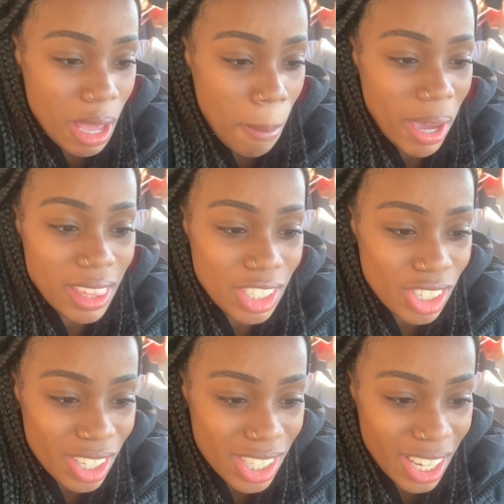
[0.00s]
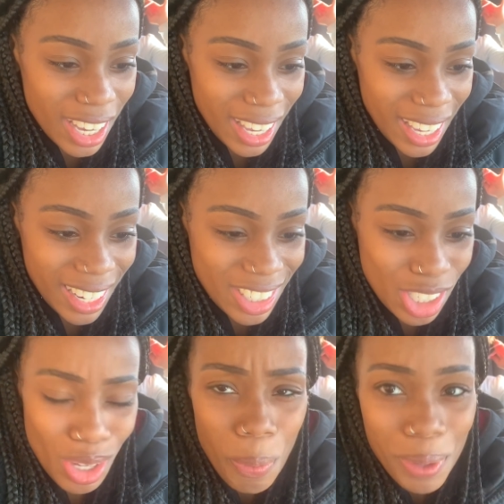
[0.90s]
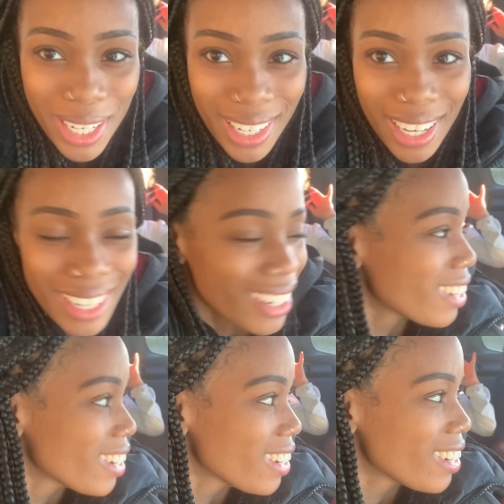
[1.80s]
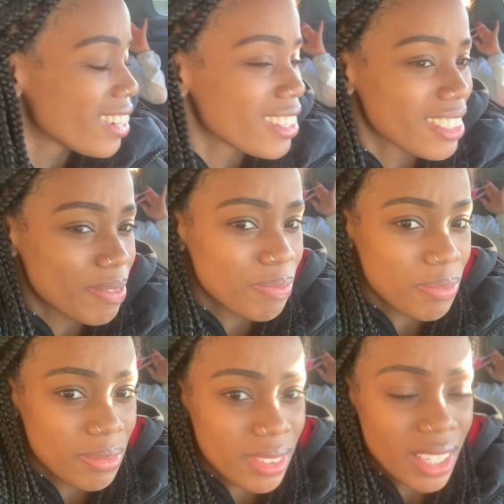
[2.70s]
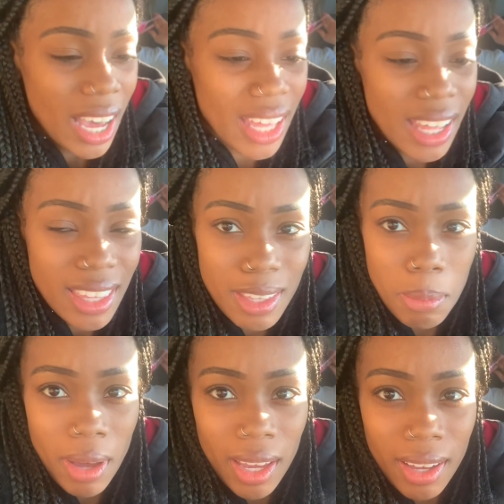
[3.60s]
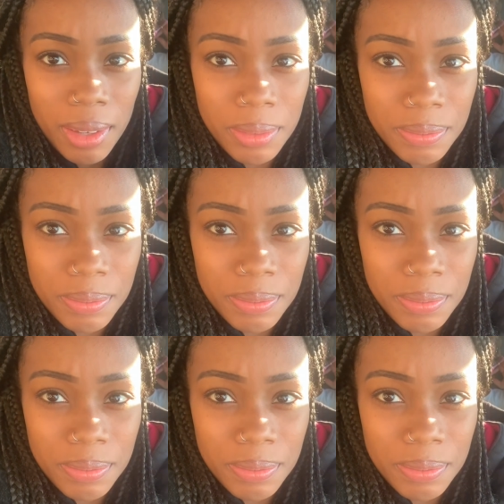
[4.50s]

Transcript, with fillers: But I think she looks good. She's so pretty. I like them, Maya.